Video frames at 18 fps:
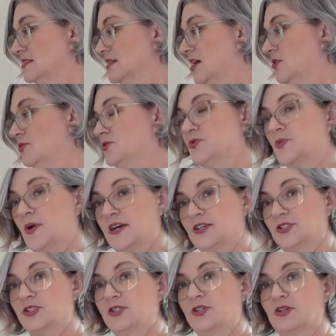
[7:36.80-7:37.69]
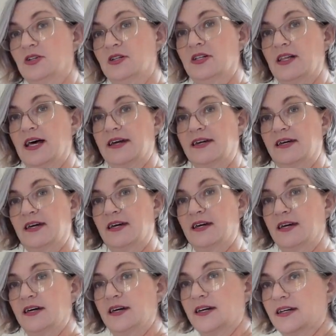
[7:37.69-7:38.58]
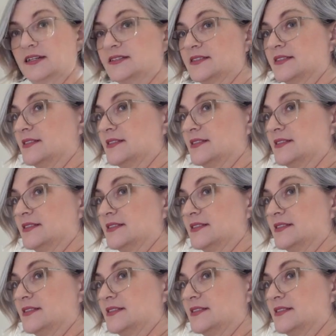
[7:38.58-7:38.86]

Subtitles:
go directional, like it's